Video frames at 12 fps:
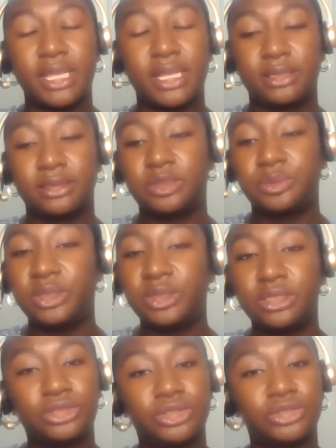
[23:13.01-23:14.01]
and
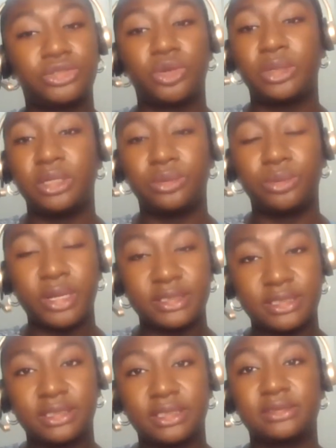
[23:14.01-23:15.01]
speaking to so many
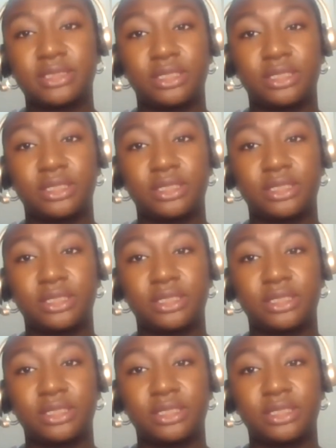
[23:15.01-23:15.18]
residents,